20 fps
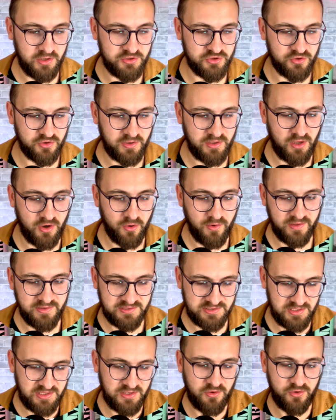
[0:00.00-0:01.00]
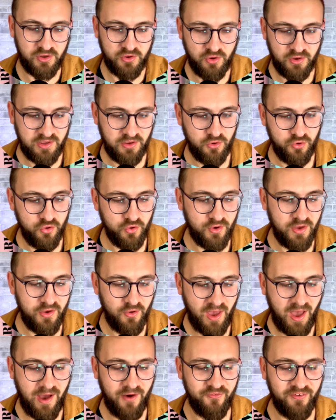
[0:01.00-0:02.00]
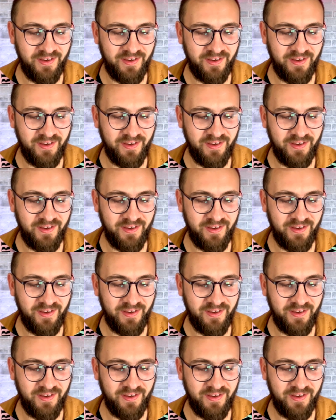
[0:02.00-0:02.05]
or, you know, and see so you, you, you, you have,